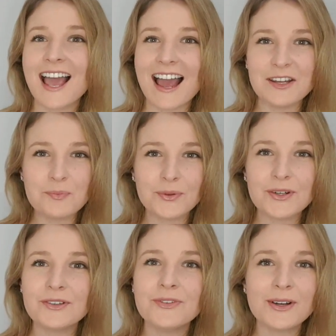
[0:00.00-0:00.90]
and
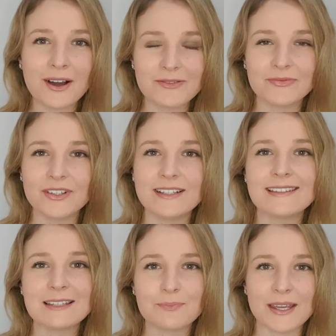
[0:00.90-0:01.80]
improve your
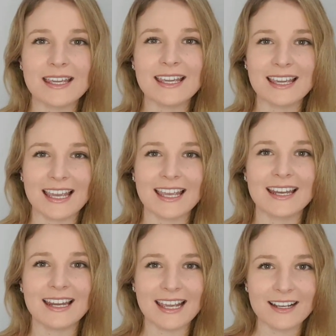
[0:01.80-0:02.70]
confidence speaking
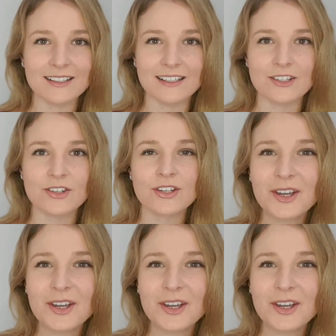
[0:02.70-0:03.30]
in English.